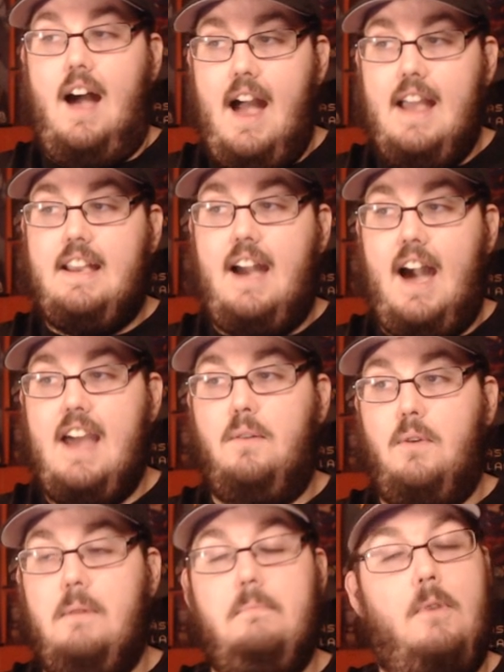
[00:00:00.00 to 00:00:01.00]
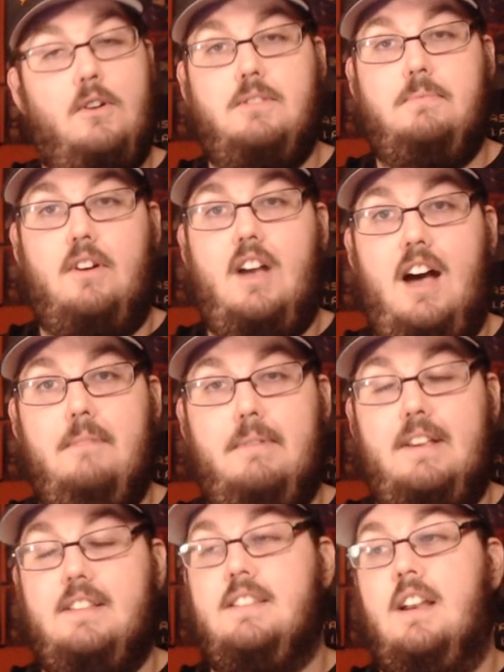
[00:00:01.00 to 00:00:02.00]
I kind of want multiple
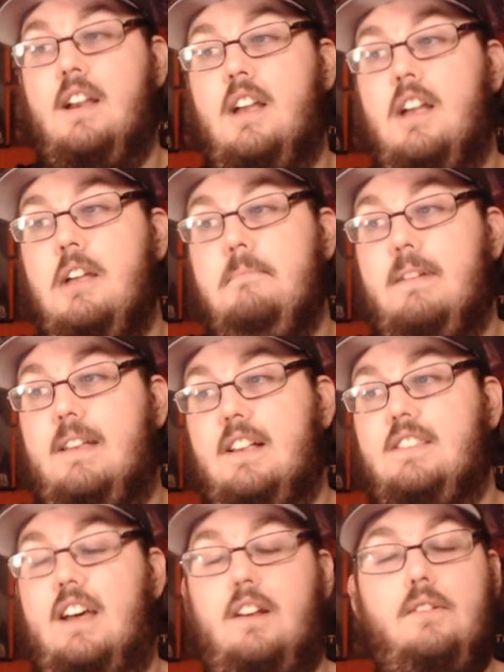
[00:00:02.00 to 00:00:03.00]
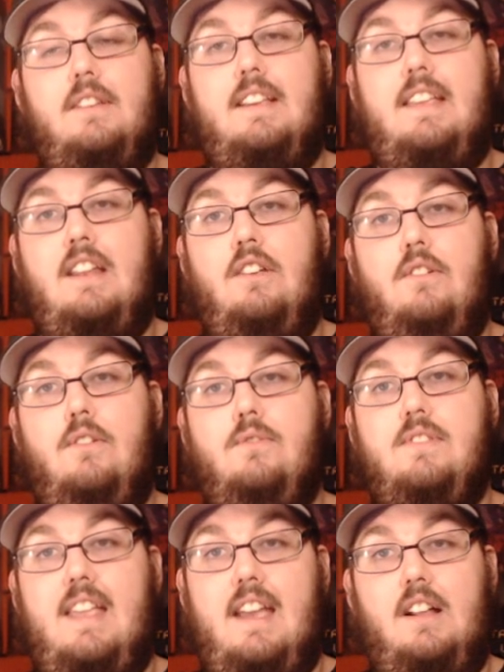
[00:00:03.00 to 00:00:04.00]
copies, because not only can you
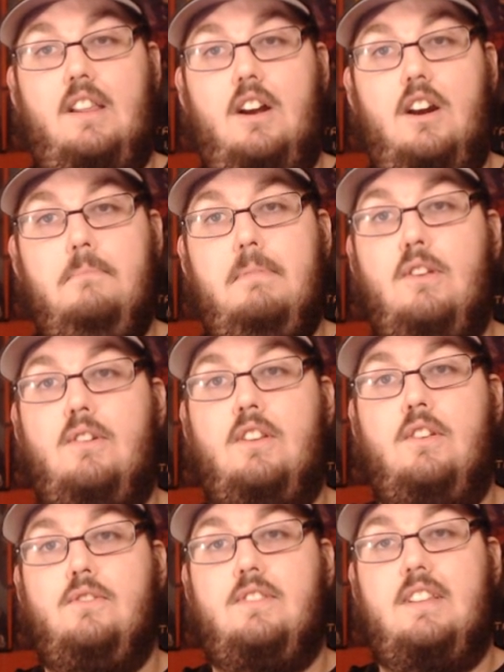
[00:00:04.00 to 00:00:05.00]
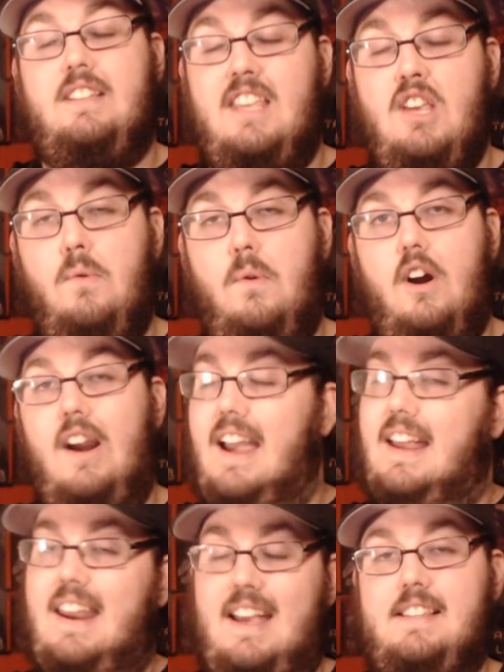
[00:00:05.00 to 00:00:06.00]
use the LR, but you can use the TUR
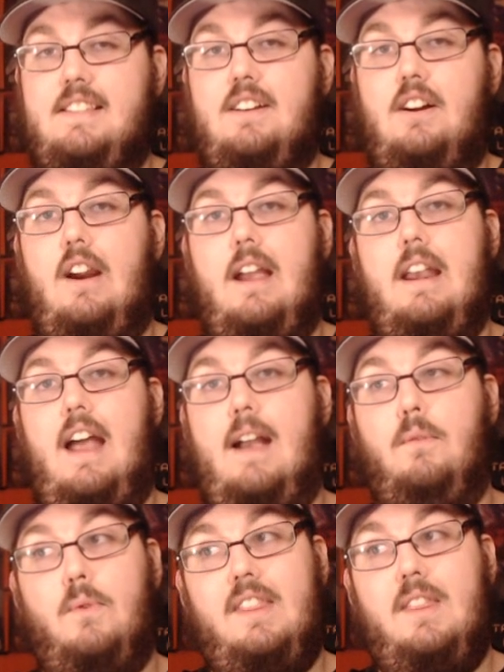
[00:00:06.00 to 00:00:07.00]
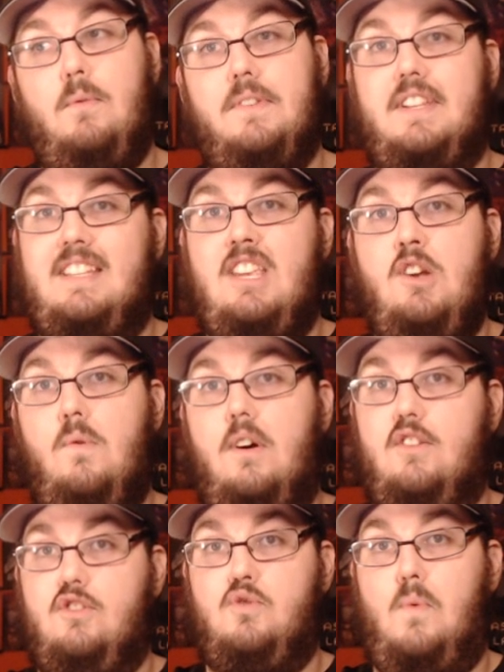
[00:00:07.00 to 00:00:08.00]
and SSR, and I really want the
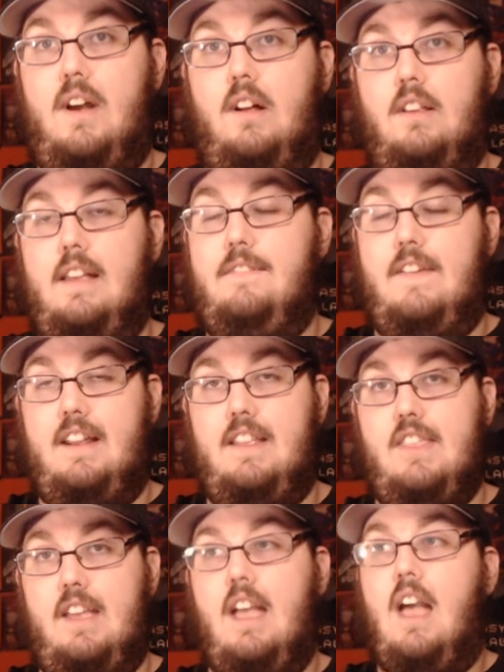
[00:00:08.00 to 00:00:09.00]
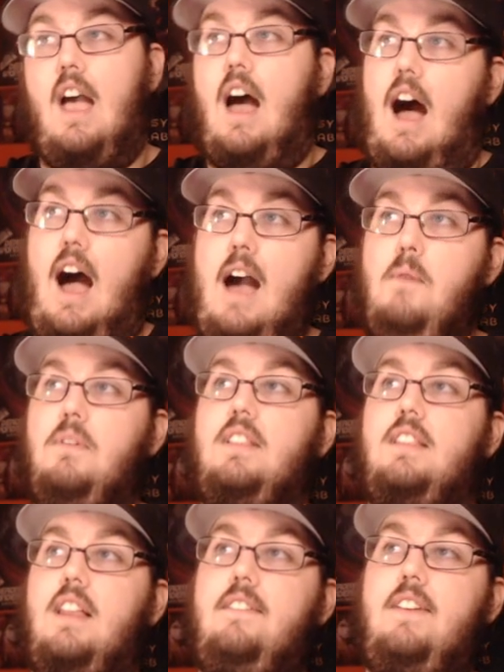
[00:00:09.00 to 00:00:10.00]
TUR as well, if anything. I would
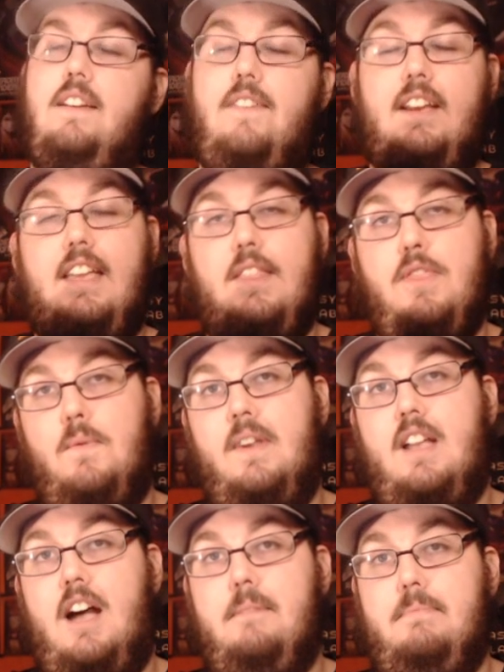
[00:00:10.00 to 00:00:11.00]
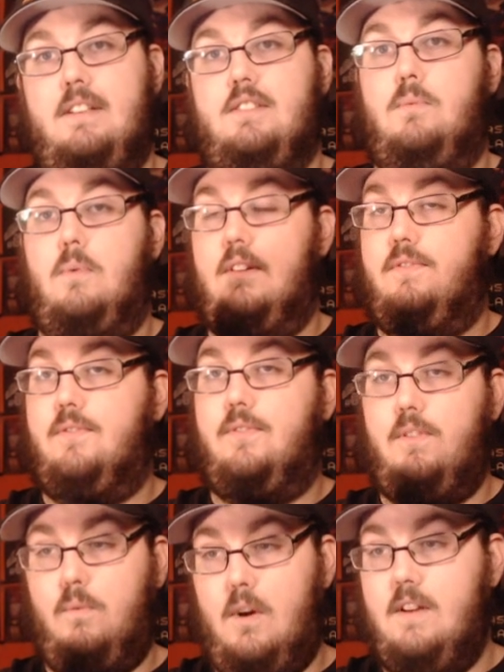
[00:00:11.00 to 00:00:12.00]
love it if I can get 3 copies.
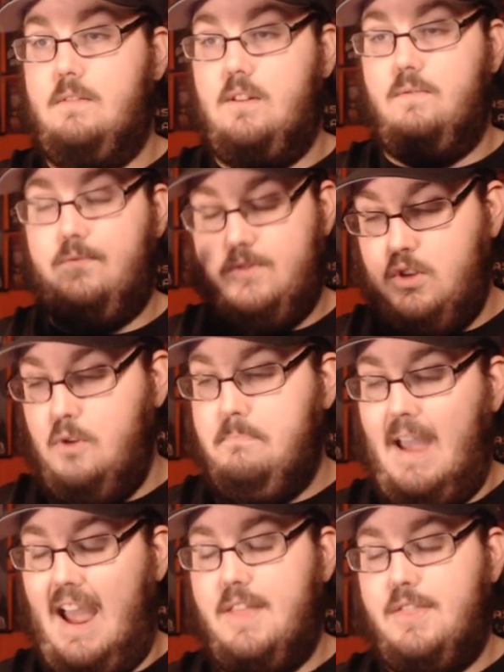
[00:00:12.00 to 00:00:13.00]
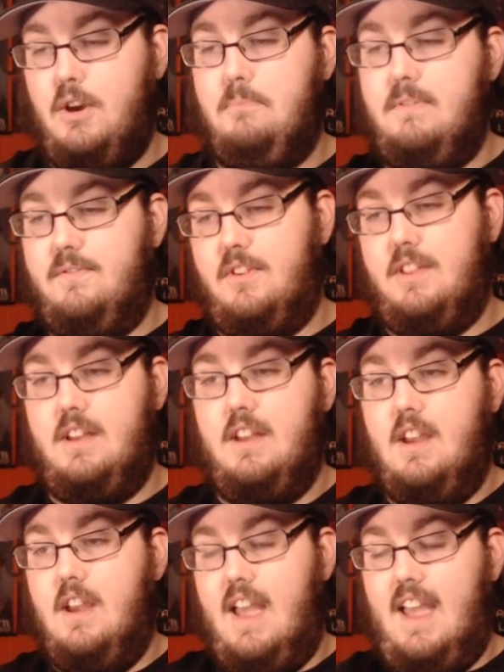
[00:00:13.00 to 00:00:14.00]
One dupe path open for the
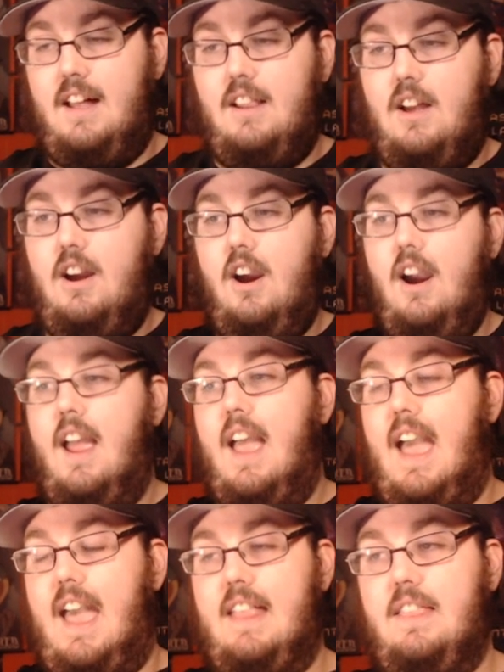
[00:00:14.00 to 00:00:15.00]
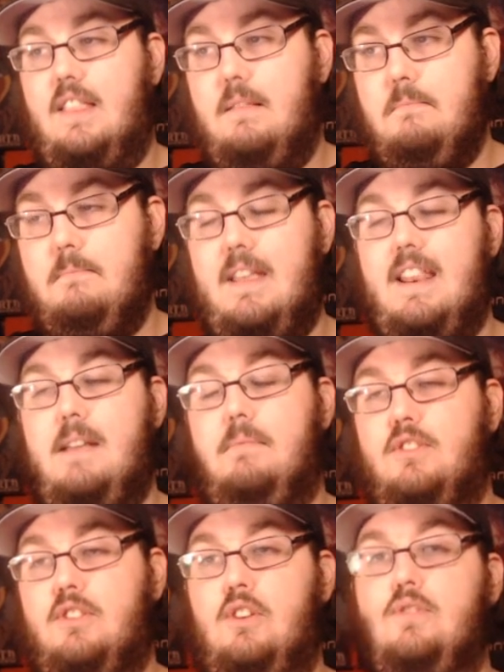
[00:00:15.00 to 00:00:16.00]
LR and being
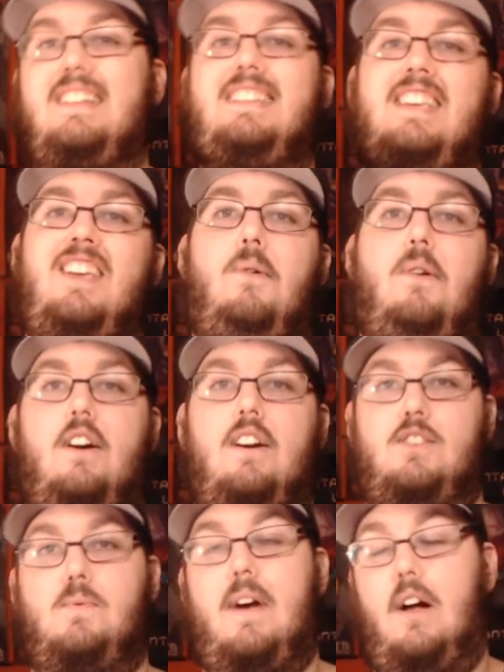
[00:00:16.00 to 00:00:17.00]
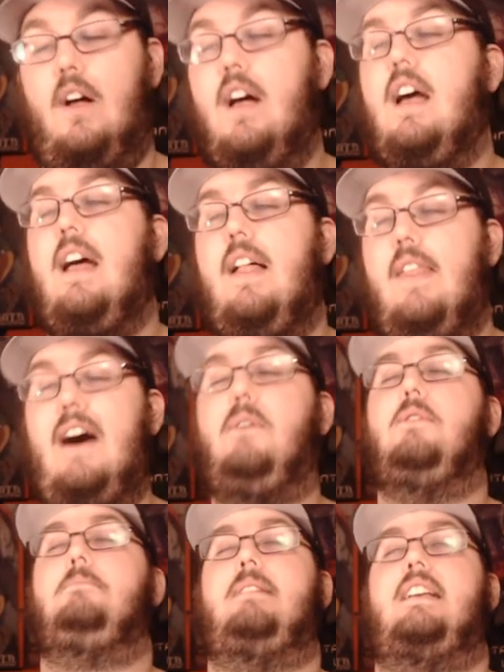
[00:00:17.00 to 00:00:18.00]
able to use the TUR as well.
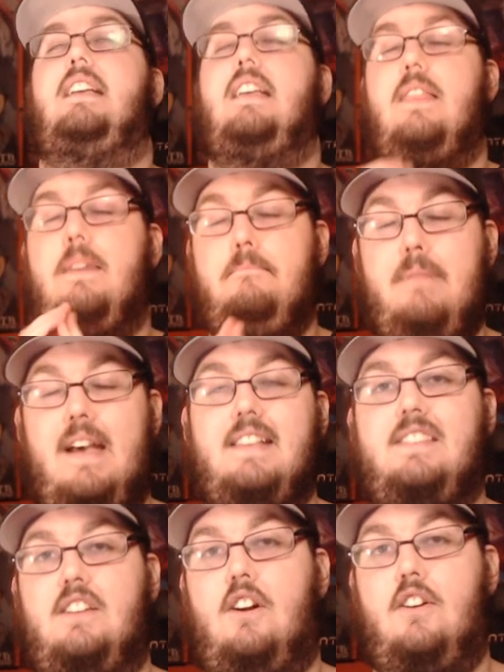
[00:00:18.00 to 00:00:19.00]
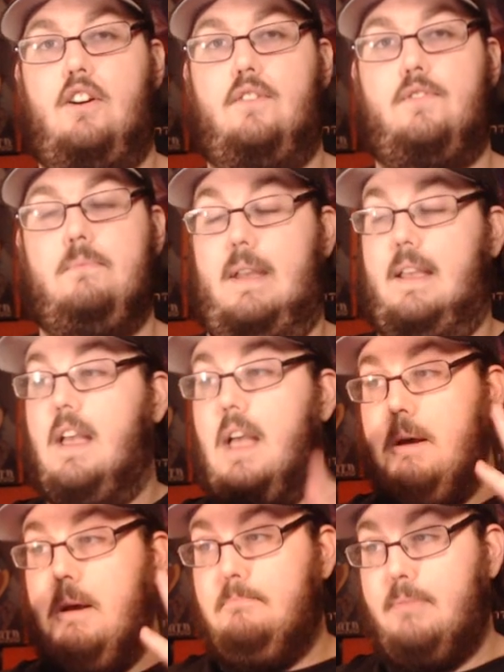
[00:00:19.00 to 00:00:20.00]
That would be the best scenario for me.
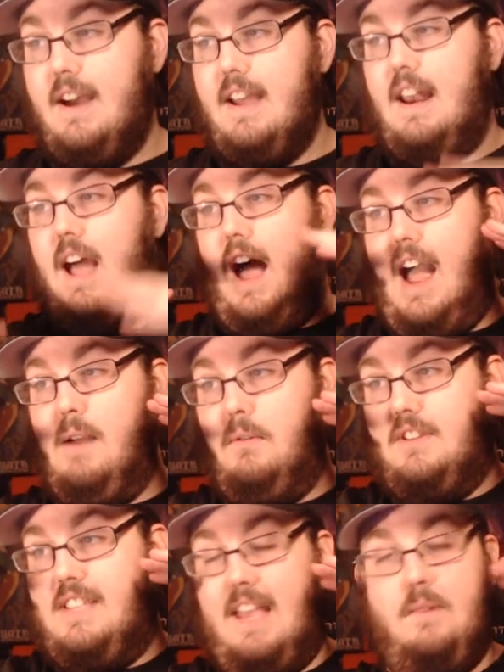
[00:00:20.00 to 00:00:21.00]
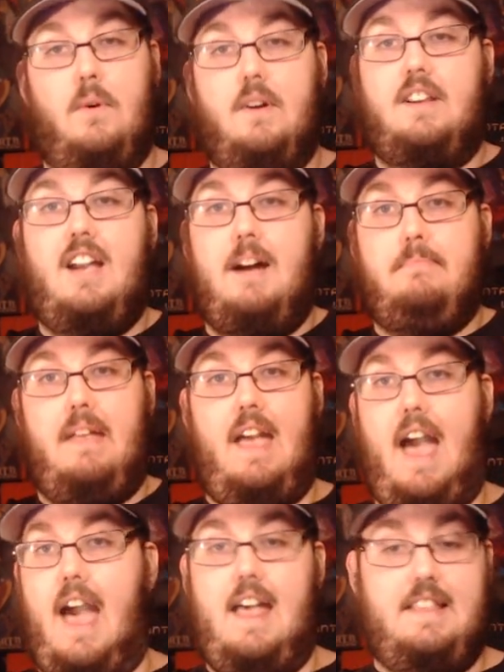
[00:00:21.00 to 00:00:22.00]
But I will take one copy
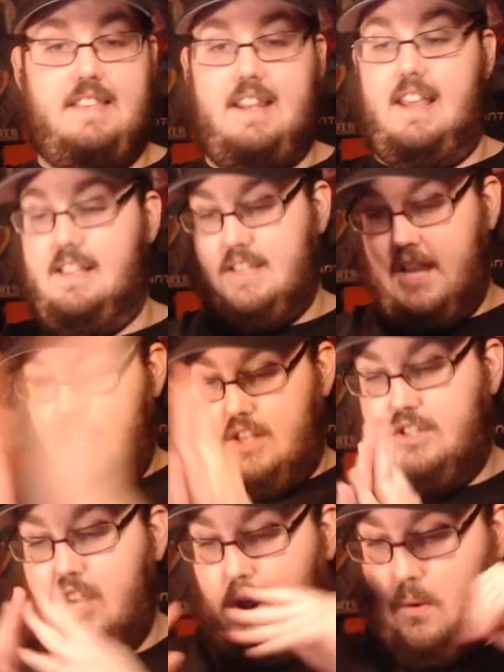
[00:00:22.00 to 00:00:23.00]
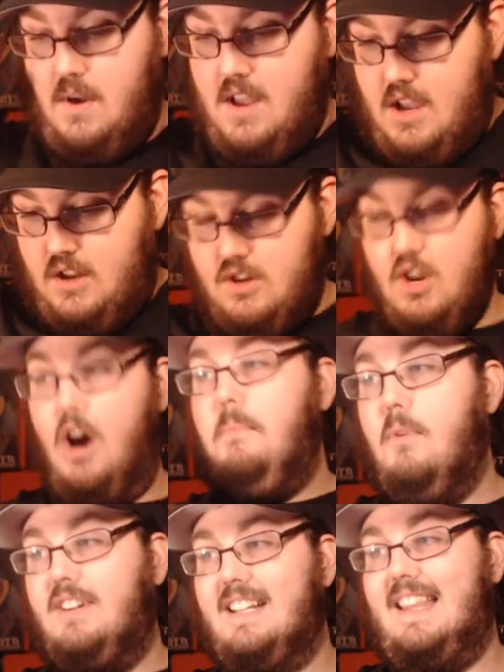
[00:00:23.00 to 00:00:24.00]
as it is. So, no
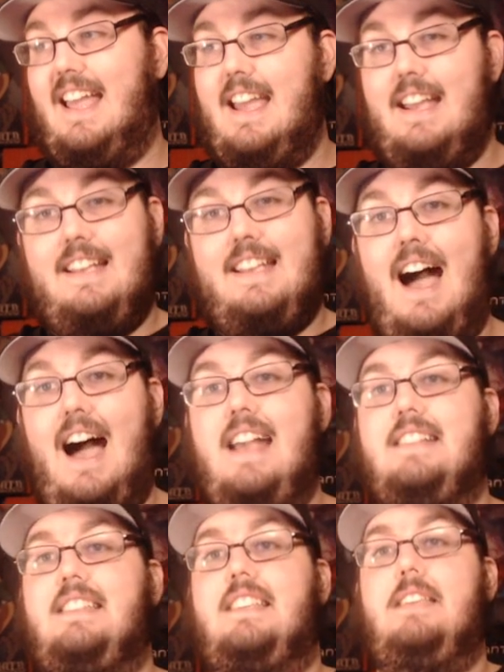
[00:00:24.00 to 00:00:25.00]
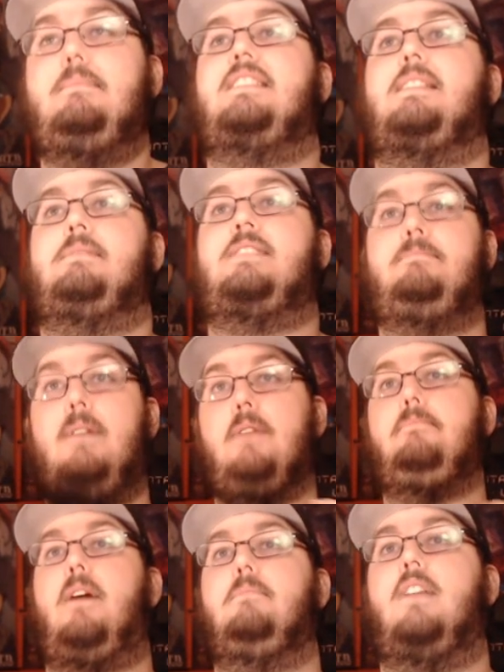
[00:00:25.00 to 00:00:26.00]
more delay. Guys, give me some
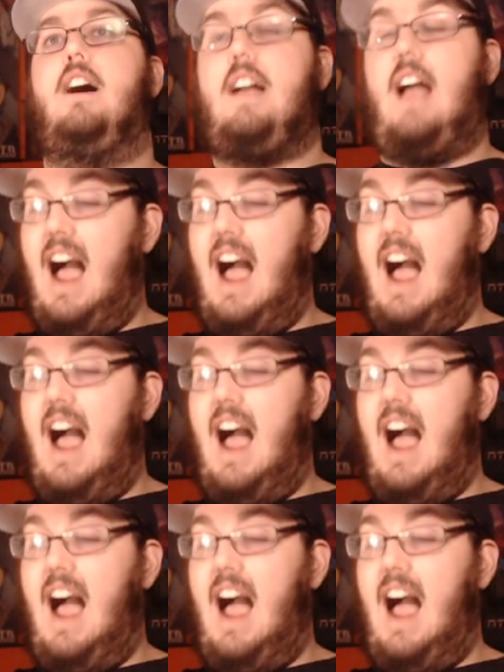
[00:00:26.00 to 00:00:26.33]
Spirit Bomb luck.